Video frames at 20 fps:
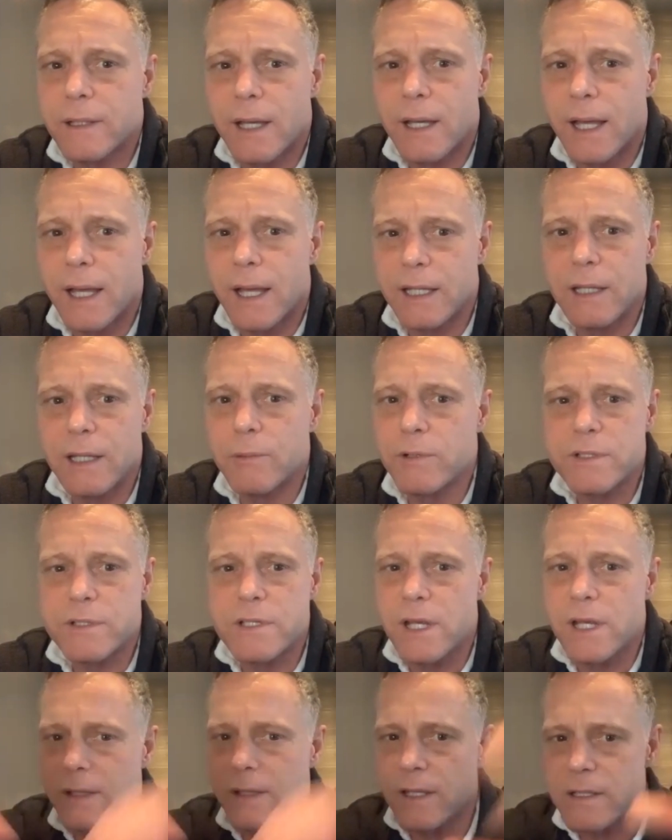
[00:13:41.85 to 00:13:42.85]
and he
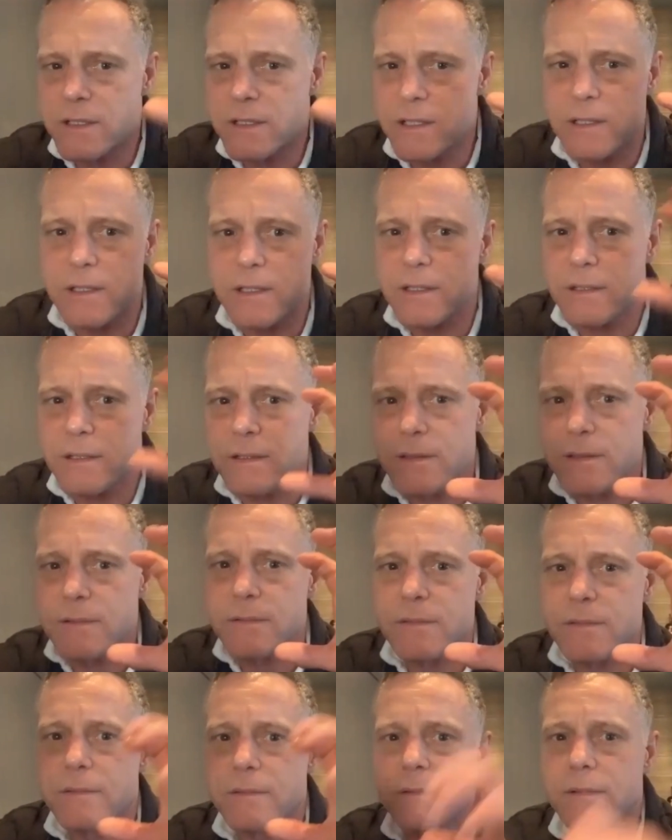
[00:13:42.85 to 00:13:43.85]
was in this,
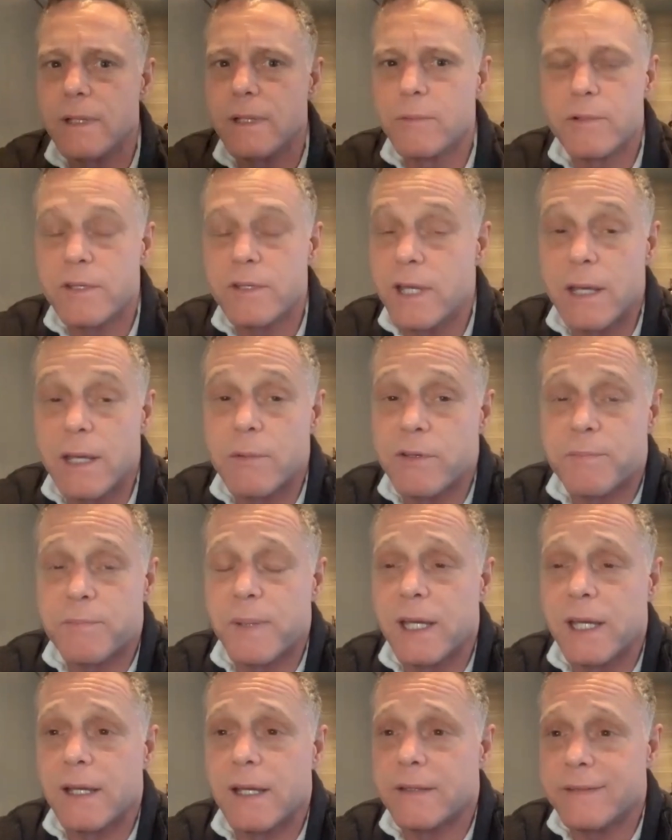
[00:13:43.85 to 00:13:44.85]
he was
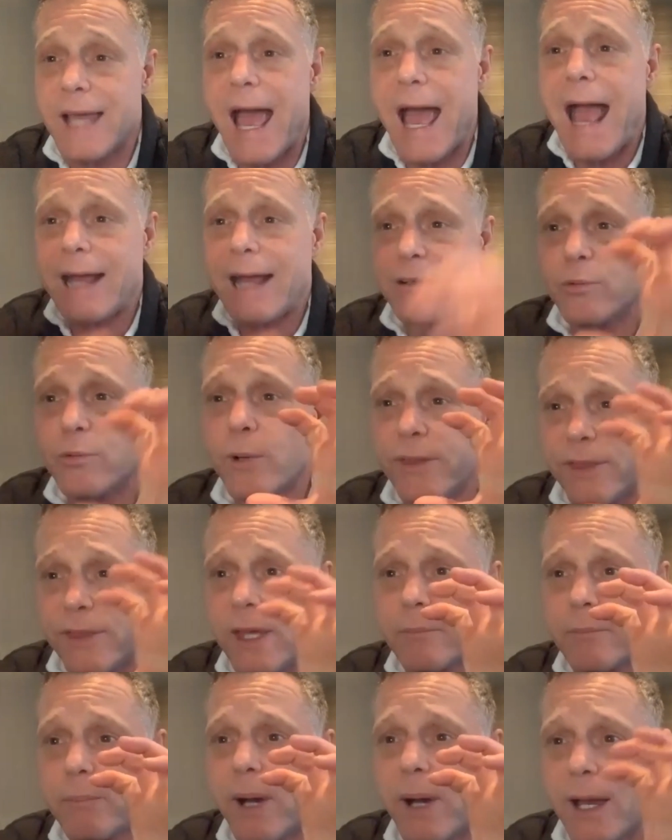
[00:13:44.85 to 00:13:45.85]
being attacked
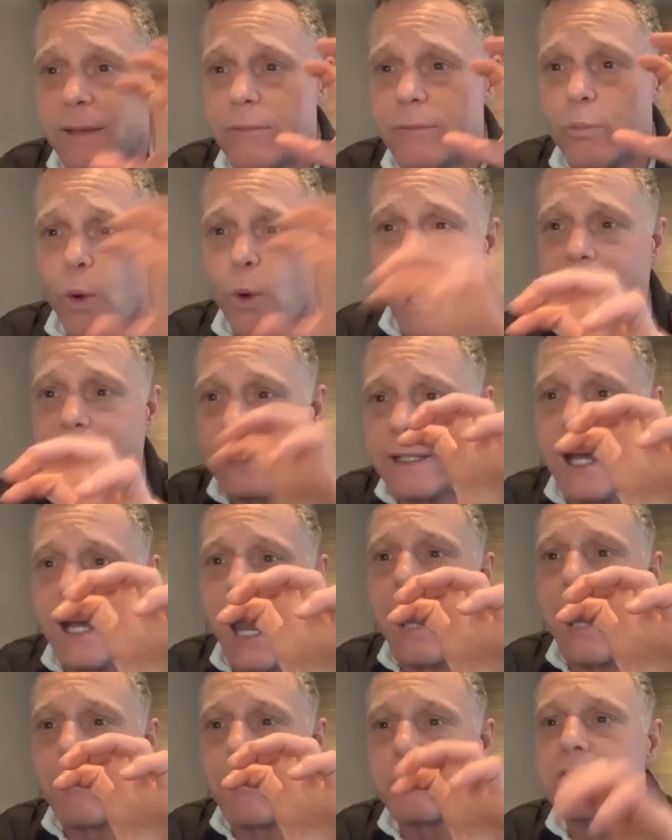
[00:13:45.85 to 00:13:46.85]
within by white
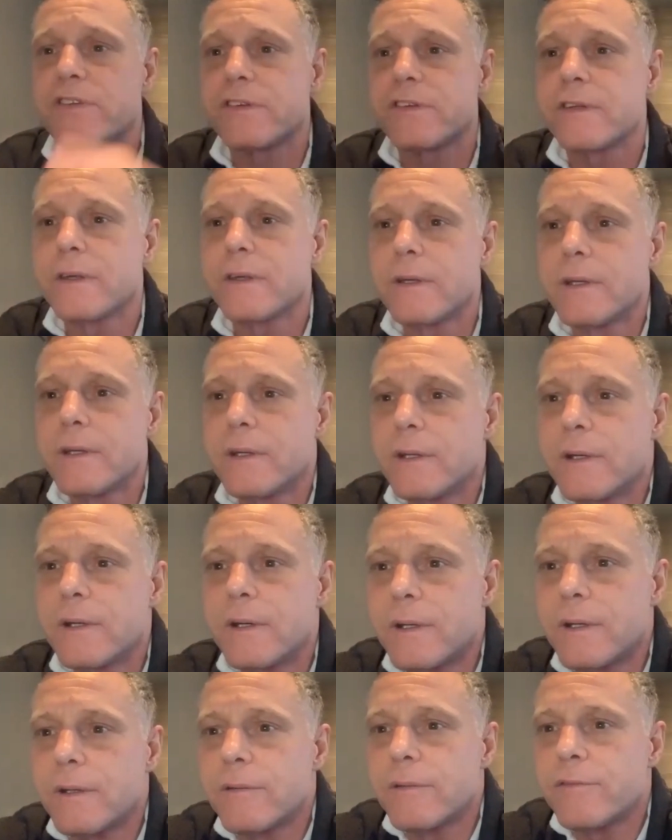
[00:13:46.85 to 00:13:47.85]
cops
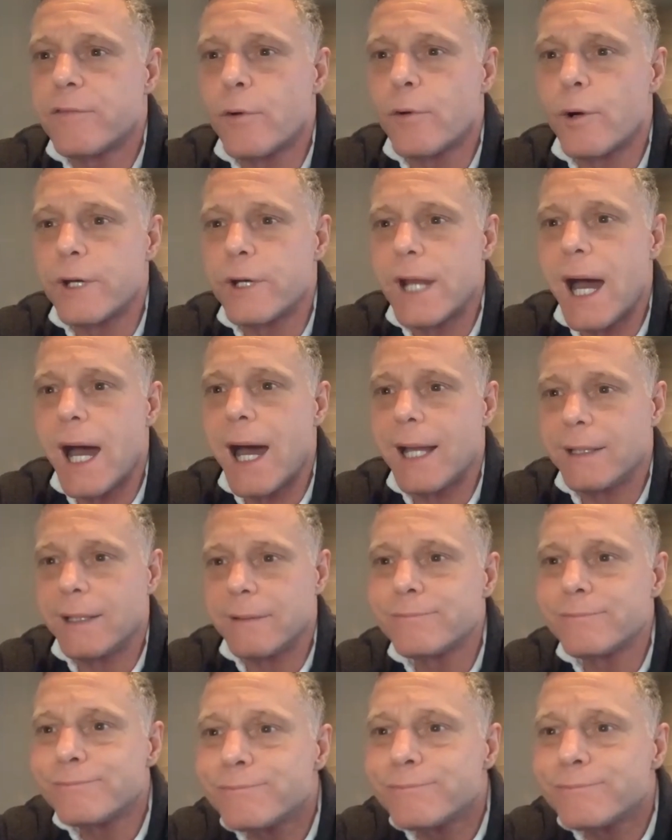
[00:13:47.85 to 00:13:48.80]
for not,